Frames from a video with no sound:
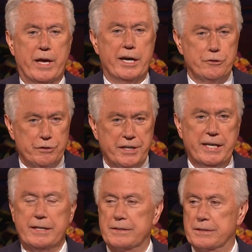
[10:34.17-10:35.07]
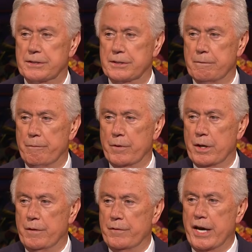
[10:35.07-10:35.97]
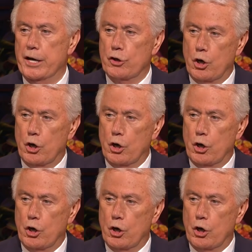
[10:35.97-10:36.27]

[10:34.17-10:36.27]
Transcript: and your deeds, and